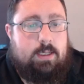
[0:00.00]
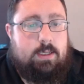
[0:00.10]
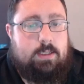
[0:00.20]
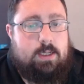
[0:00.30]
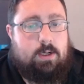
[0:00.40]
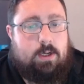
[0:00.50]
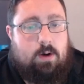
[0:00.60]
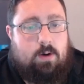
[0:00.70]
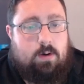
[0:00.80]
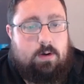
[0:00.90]
Derek
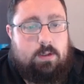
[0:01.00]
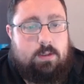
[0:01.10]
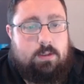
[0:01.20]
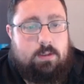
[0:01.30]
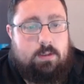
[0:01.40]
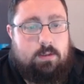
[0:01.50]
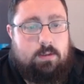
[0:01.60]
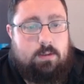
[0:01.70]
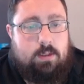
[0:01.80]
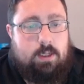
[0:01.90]
Carr's
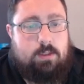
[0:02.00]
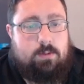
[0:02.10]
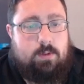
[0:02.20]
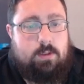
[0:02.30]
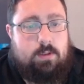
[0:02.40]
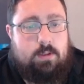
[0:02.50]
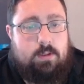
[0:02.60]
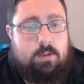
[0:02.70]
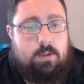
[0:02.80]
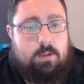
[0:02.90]
nice one
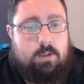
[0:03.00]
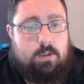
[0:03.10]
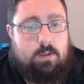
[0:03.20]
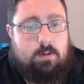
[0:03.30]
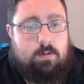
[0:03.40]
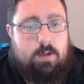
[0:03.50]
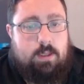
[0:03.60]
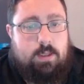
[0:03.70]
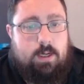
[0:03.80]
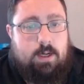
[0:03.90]
right
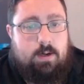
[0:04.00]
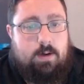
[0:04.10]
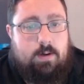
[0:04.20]
there.